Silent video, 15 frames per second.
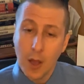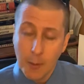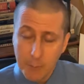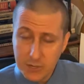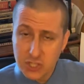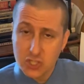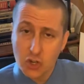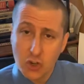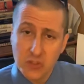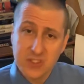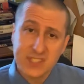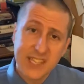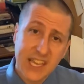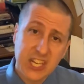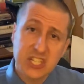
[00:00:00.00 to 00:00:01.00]
But certain
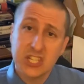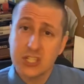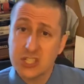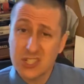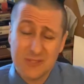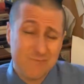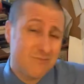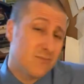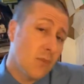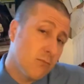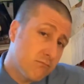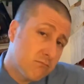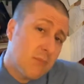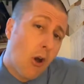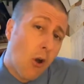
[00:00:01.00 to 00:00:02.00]
sections
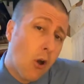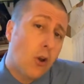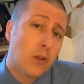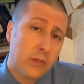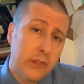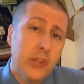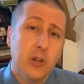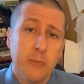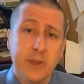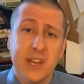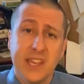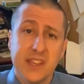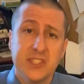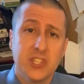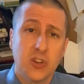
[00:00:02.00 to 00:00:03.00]
are a little bit
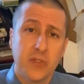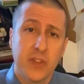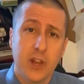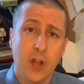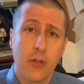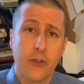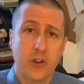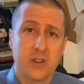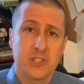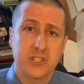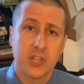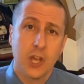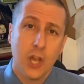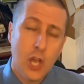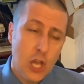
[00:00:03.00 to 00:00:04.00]
easier than others.
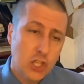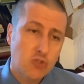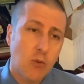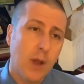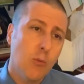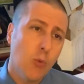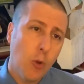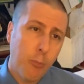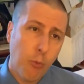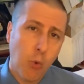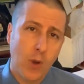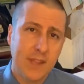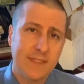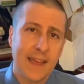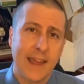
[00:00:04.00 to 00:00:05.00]
So I will
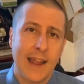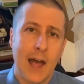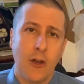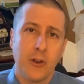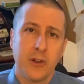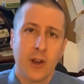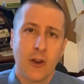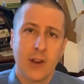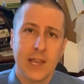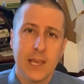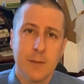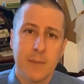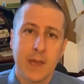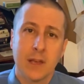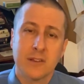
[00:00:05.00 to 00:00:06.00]
point that out in our
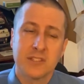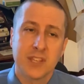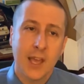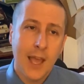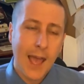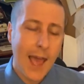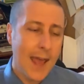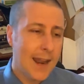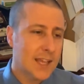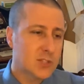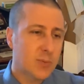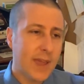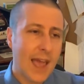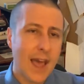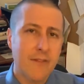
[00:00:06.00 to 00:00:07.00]
emails. And as
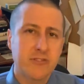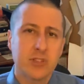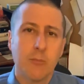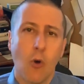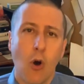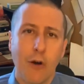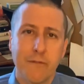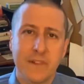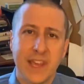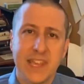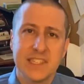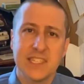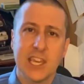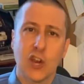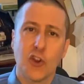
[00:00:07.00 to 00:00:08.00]
we have some off
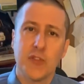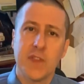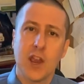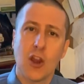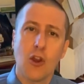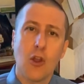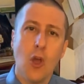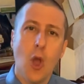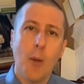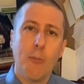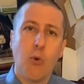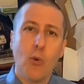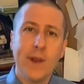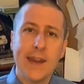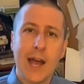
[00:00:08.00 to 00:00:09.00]
days here and there,
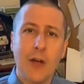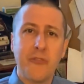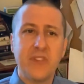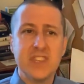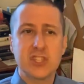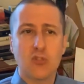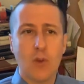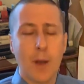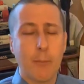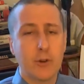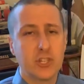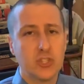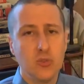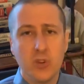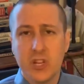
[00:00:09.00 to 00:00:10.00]
point out these are
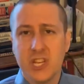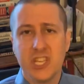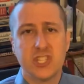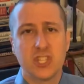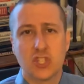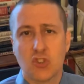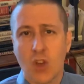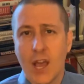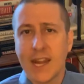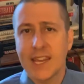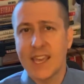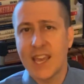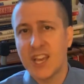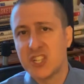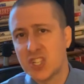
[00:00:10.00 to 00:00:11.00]
opportunities to try and
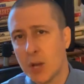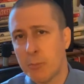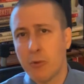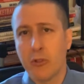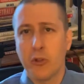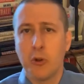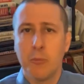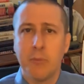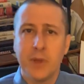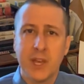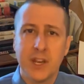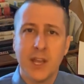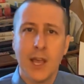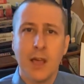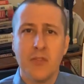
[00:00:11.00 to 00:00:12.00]
catch up a little
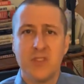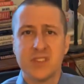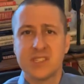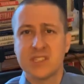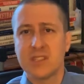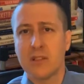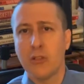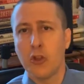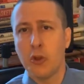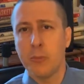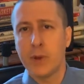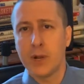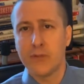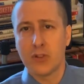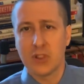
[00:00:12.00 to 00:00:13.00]
bit. This is a little bit
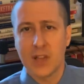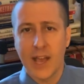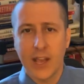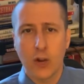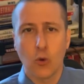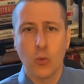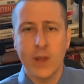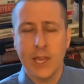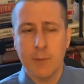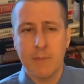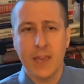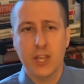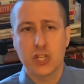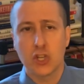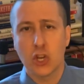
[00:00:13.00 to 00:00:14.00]
of a lighter week.
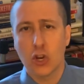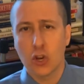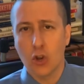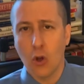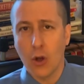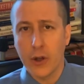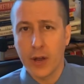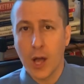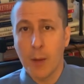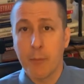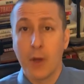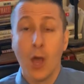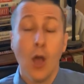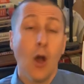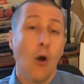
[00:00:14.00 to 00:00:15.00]
Make sure you're caught up,
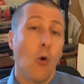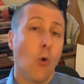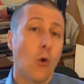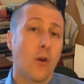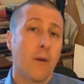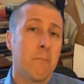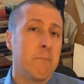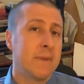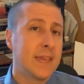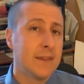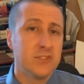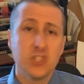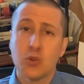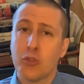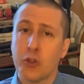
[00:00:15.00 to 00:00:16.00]
or
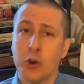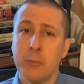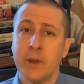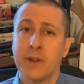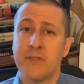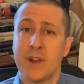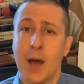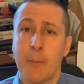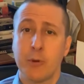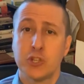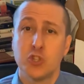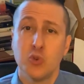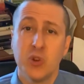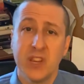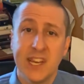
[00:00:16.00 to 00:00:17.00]
gives you a little bit of an
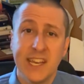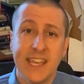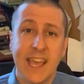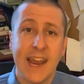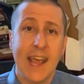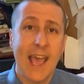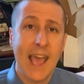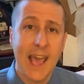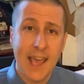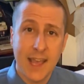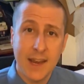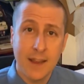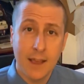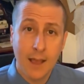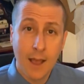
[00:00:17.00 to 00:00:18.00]
opportunity to get
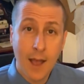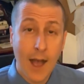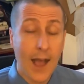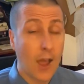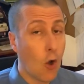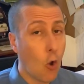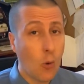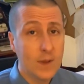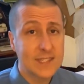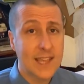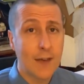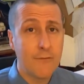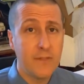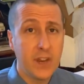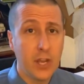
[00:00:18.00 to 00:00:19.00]
ahead. I always
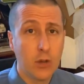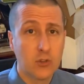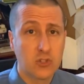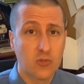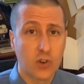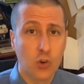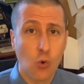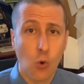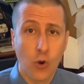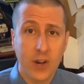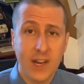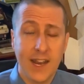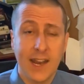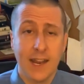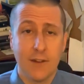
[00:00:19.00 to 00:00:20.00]
have videos
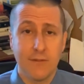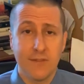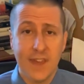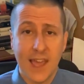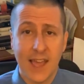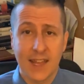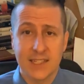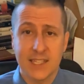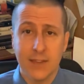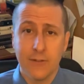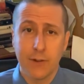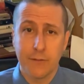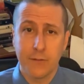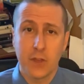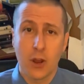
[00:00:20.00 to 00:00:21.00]
recorded in advance, even
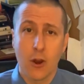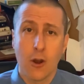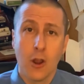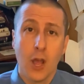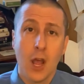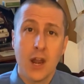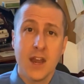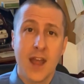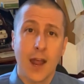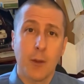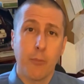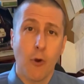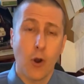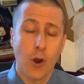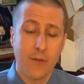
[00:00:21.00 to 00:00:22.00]
if they're not a
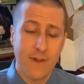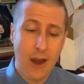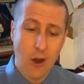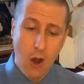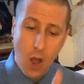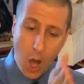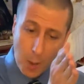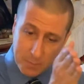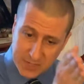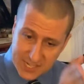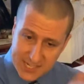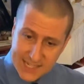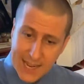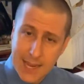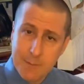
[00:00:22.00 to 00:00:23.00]
part of our
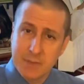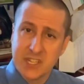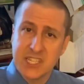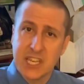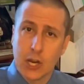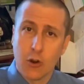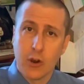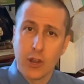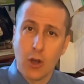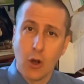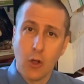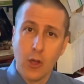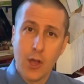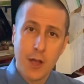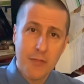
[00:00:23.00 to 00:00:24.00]
up-to-date
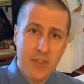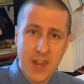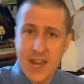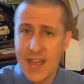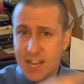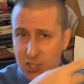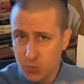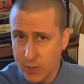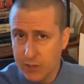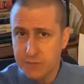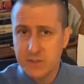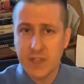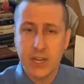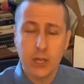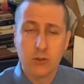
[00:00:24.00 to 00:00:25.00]
material. The next week's
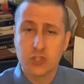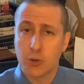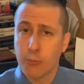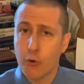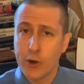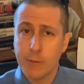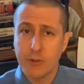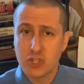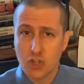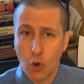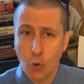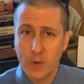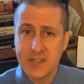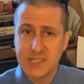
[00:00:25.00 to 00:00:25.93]
videos are pretty much always